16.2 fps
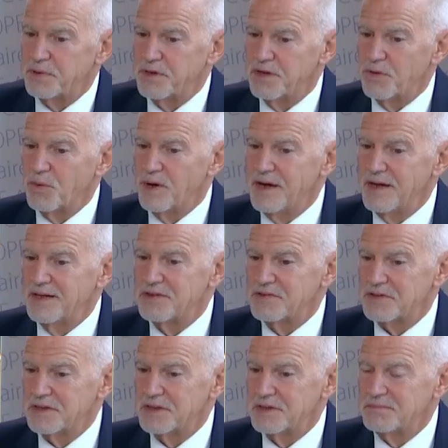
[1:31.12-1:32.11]
in a way,
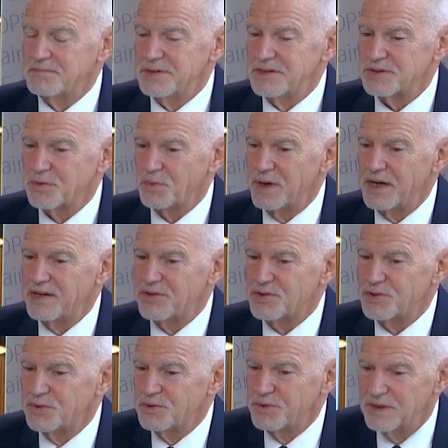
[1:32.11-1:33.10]
is a is a way
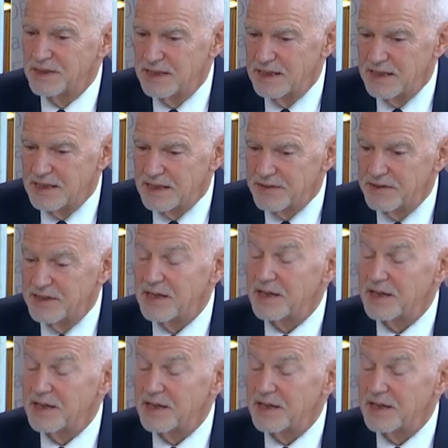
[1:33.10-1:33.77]
to the